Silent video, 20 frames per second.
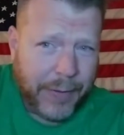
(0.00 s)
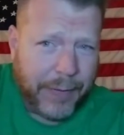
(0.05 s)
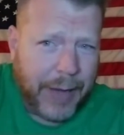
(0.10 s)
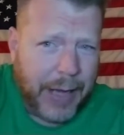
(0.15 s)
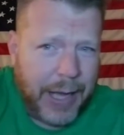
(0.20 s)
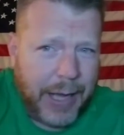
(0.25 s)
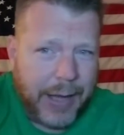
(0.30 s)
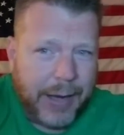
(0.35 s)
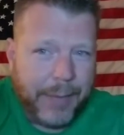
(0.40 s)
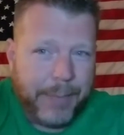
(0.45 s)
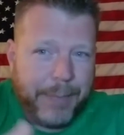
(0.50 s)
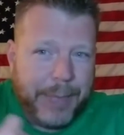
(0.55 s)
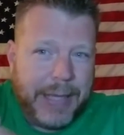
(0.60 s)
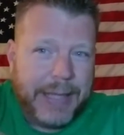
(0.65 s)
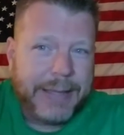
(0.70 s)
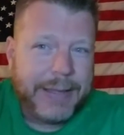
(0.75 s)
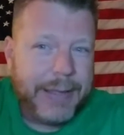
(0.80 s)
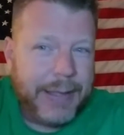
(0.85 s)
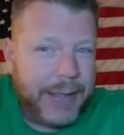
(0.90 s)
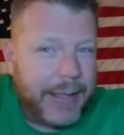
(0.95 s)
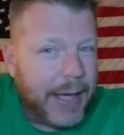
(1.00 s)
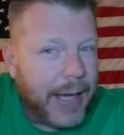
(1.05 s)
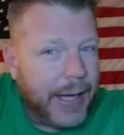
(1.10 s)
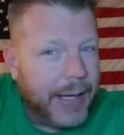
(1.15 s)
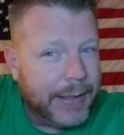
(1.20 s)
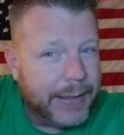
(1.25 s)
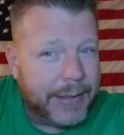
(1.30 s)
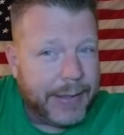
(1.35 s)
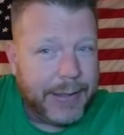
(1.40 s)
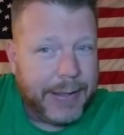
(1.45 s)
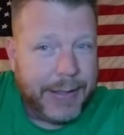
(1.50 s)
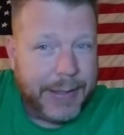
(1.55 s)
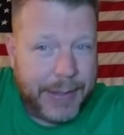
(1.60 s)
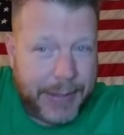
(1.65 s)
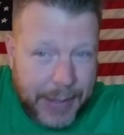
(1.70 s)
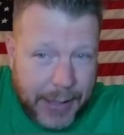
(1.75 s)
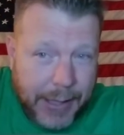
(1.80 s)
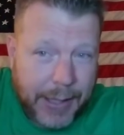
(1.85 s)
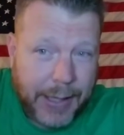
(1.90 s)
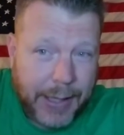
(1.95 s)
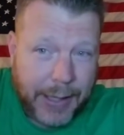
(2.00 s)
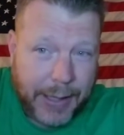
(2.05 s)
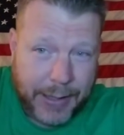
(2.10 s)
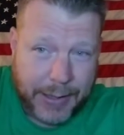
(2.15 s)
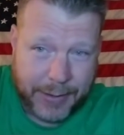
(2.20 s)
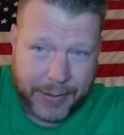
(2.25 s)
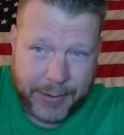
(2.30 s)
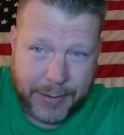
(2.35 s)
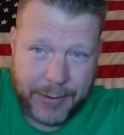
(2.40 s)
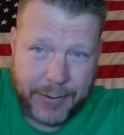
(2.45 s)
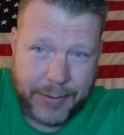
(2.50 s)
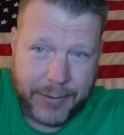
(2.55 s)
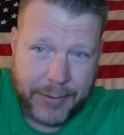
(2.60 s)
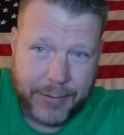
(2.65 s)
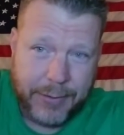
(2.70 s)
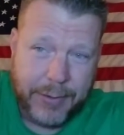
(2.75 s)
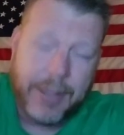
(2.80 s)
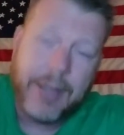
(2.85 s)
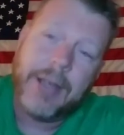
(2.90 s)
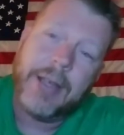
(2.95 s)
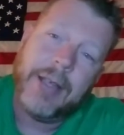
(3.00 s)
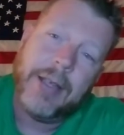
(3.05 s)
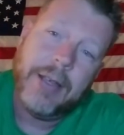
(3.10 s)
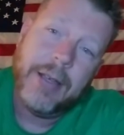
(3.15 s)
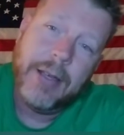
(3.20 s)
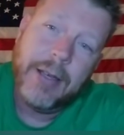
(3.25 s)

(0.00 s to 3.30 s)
if I had a busy day today. Okay.